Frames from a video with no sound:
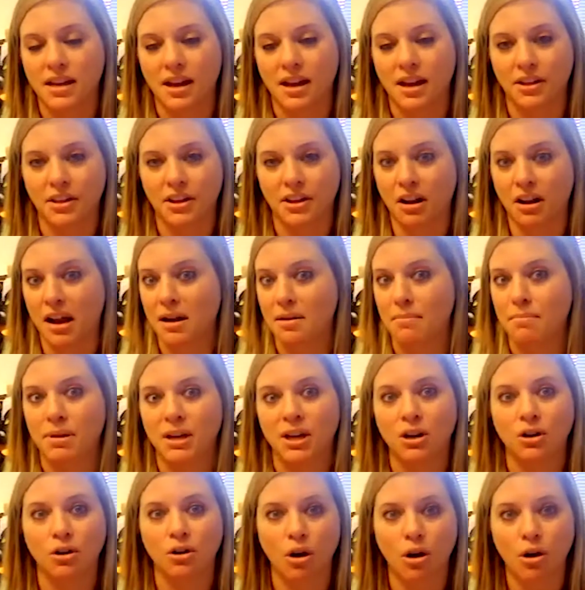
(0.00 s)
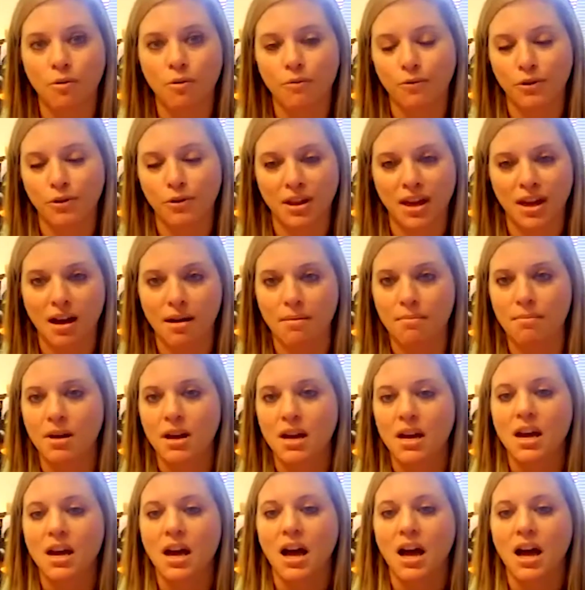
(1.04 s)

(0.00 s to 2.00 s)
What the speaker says: South Carolina a bigger home for them,